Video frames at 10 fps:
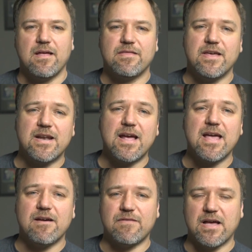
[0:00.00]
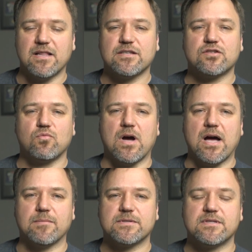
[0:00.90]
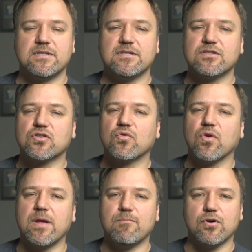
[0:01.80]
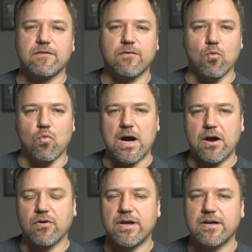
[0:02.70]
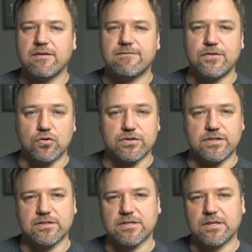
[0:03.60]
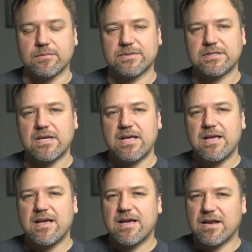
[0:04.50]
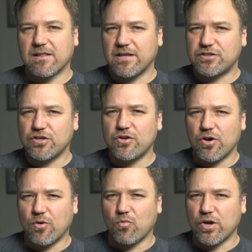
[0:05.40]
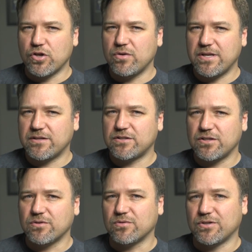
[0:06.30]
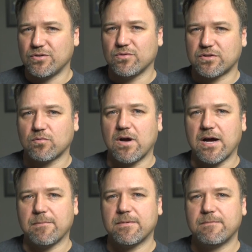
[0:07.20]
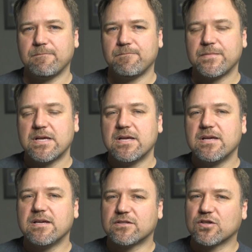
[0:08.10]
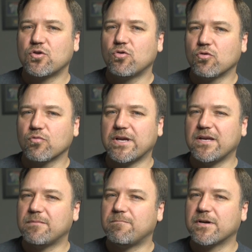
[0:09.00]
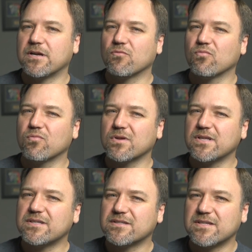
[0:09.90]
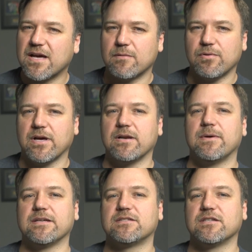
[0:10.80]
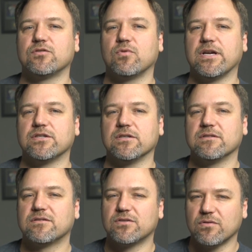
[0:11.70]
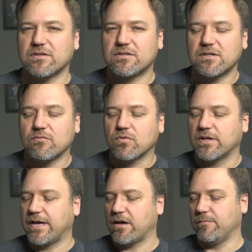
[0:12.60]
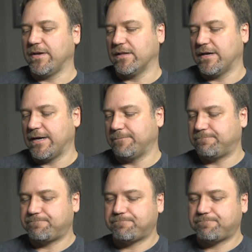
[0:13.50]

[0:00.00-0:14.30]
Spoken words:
Then I have LS Swaps. This is a great book for wiring, fuel systems, and it lets you know what you need to do a swap. It's a cool read, but it really does not apply to my situation, so this didn't really help me a lot.